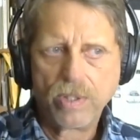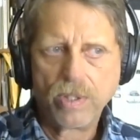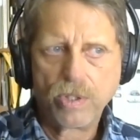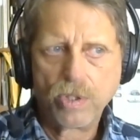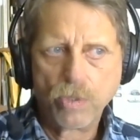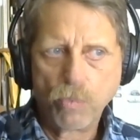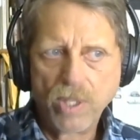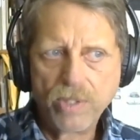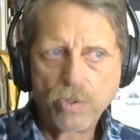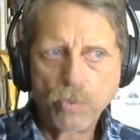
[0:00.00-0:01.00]
The
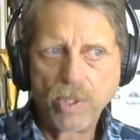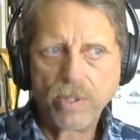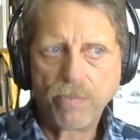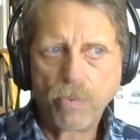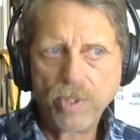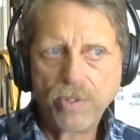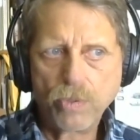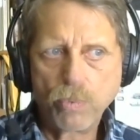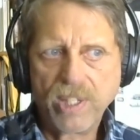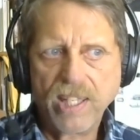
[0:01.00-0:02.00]
ones where the voices
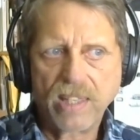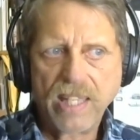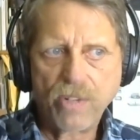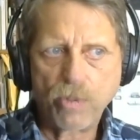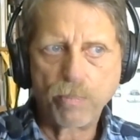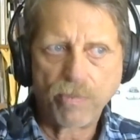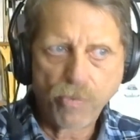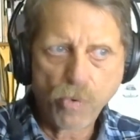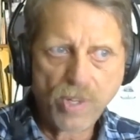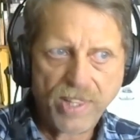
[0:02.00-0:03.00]
would get louder
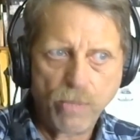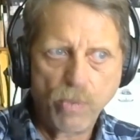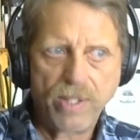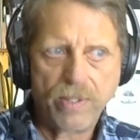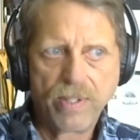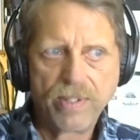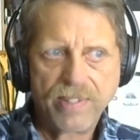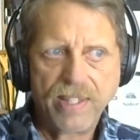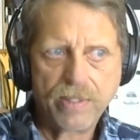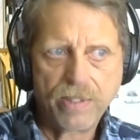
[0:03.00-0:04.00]
before they went,
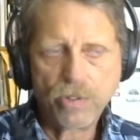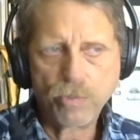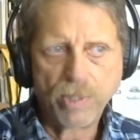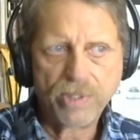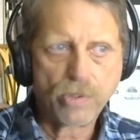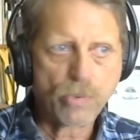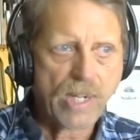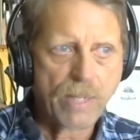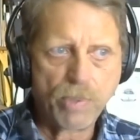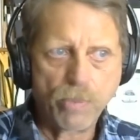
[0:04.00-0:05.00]
saying this is a bunch of
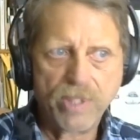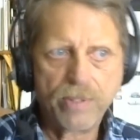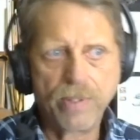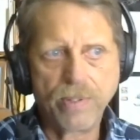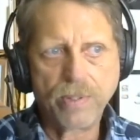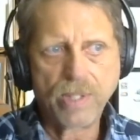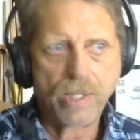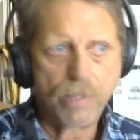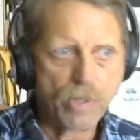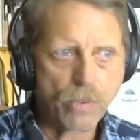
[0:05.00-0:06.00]
crap, you're wasting your time,
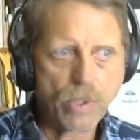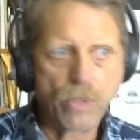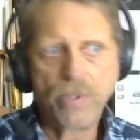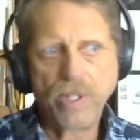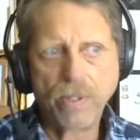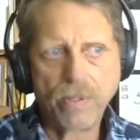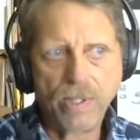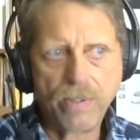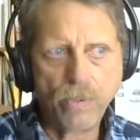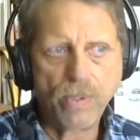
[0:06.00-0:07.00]
don't go there, and
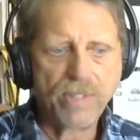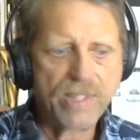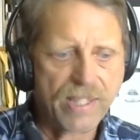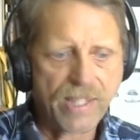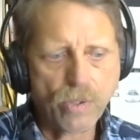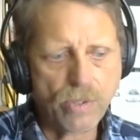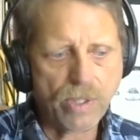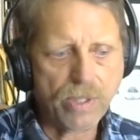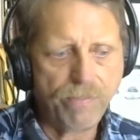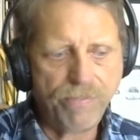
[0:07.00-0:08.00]
do everything they could to
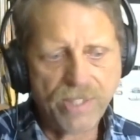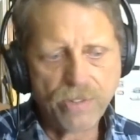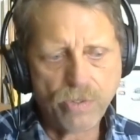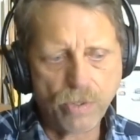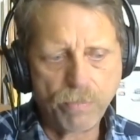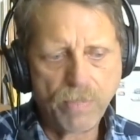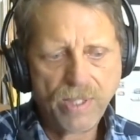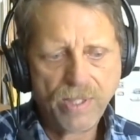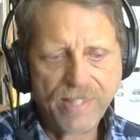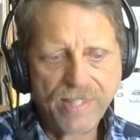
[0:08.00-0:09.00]
convince them
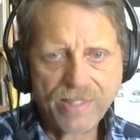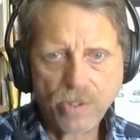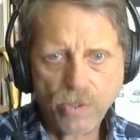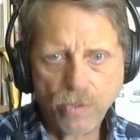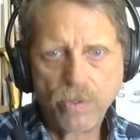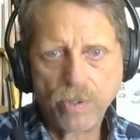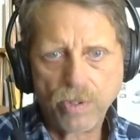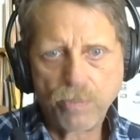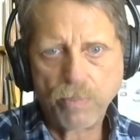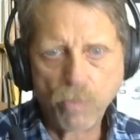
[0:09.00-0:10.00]
not to go to
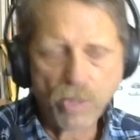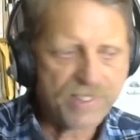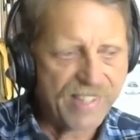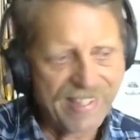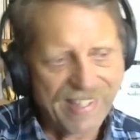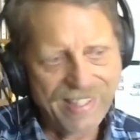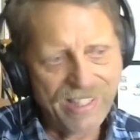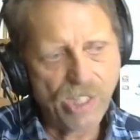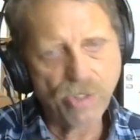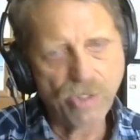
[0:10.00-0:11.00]
church. But once they got in
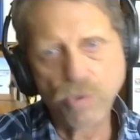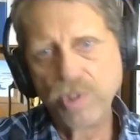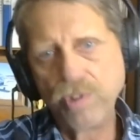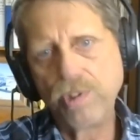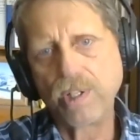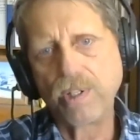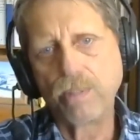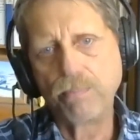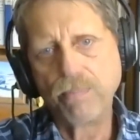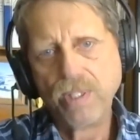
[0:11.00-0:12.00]
there, the voices shut up.
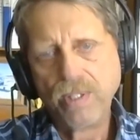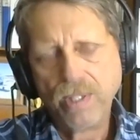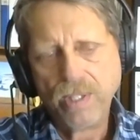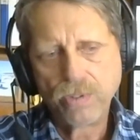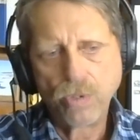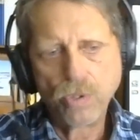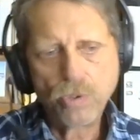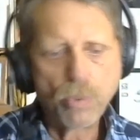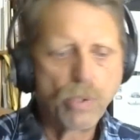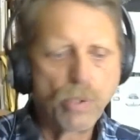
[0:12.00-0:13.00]
So those
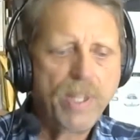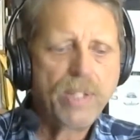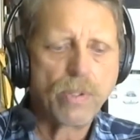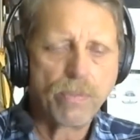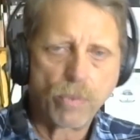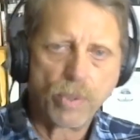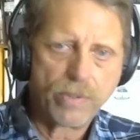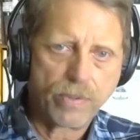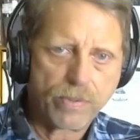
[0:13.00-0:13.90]
were the weaker voices.